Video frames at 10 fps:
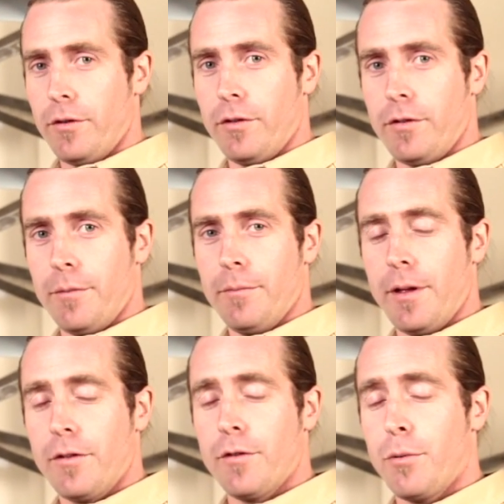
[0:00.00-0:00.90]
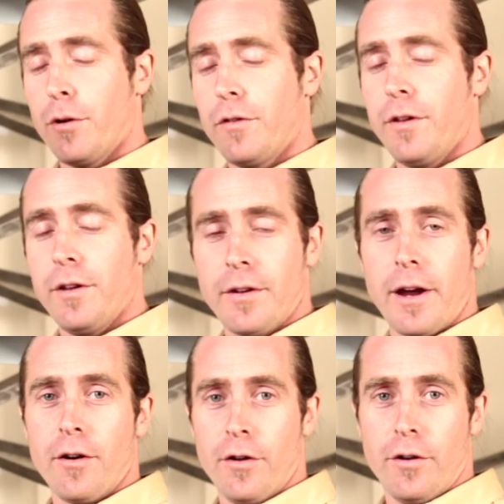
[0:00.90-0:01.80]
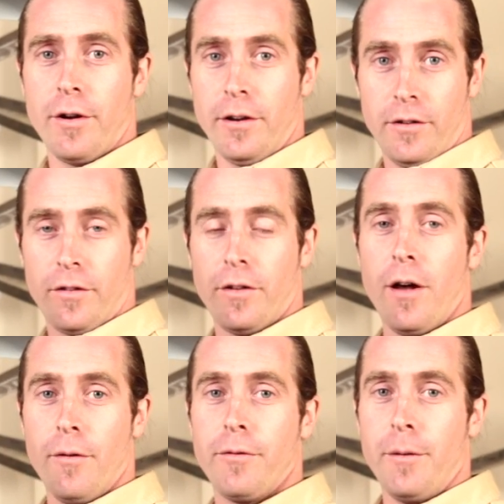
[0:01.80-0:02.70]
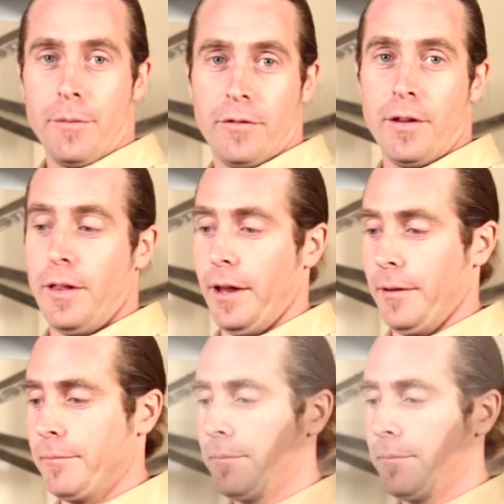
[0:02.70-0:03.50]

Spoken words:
system that supports the entire hood range itself from the ceiling.